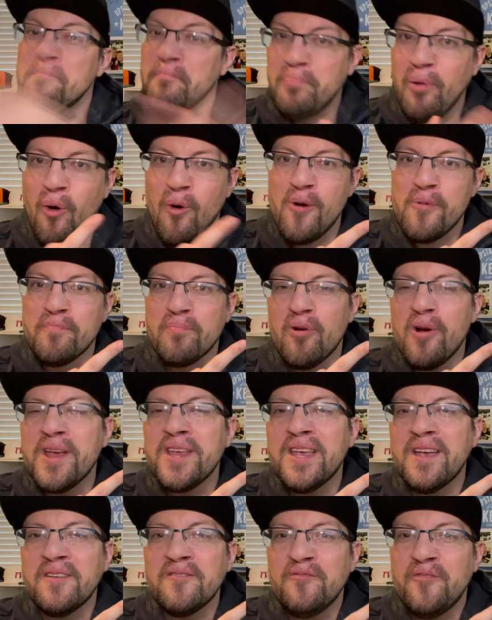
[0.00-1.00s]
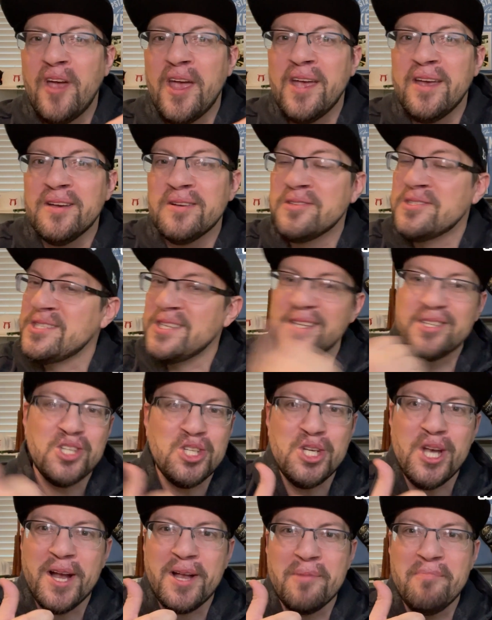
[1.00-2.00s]
board-breaking fails. Let's
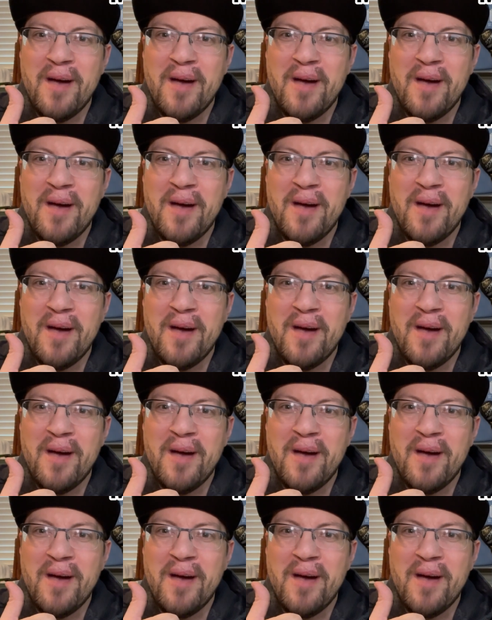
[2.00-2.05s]
check them